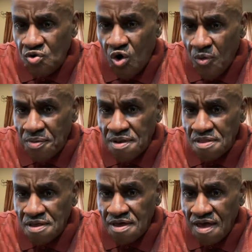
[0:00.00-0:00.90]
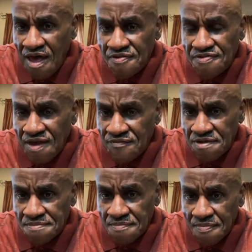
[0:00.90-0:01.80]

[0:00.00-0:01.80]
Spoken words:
opened at 7.